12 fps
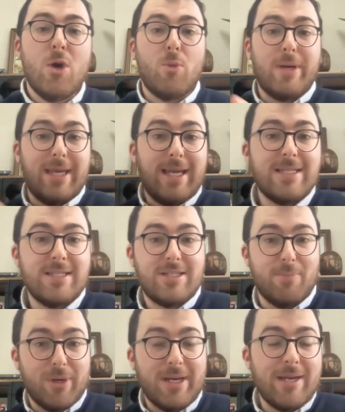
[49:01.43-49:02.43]
We need
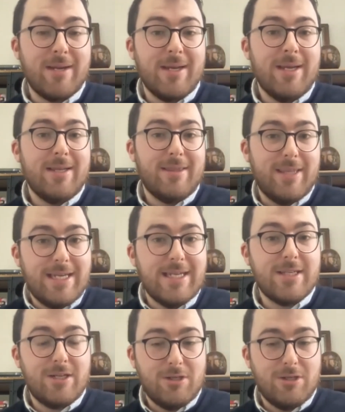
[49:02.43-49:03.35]
to bring these